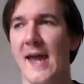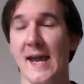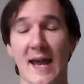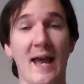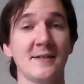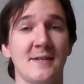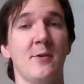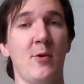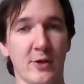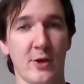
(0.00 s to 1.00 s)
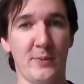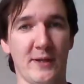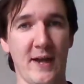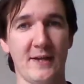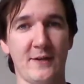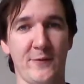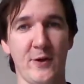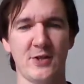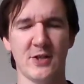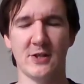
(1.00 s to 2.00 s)
can seem quite complicated at
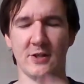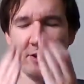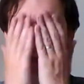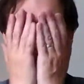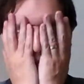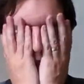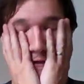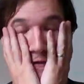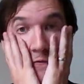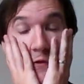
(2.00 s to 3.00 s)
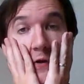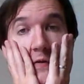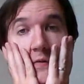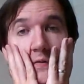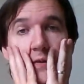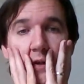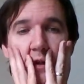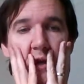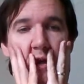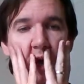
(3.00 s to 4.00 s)
first. You see like, oh God,
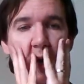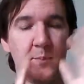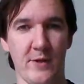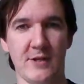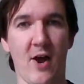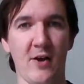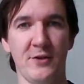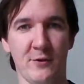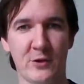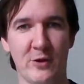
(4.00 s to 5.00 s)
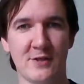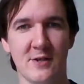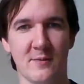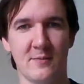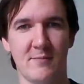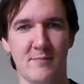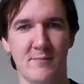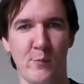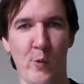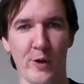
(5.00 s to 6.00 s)
it's hard enough trying to
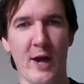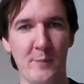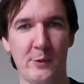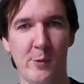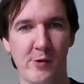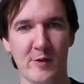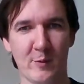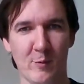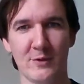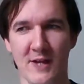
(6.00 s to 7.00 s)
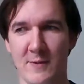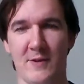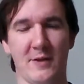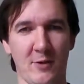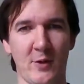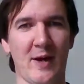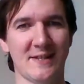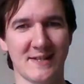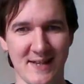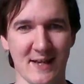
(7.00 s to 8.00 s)
work out my query with one table. I don't want to add
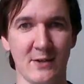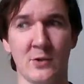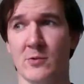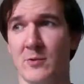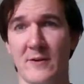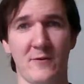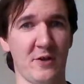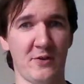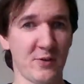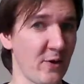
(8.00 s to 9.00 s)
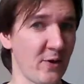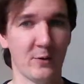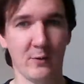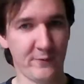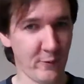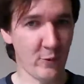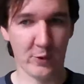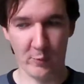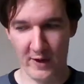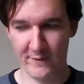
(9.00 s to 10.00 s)
a second or even a third or
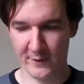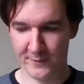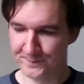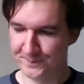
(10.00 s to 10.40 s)
fourth or whatever.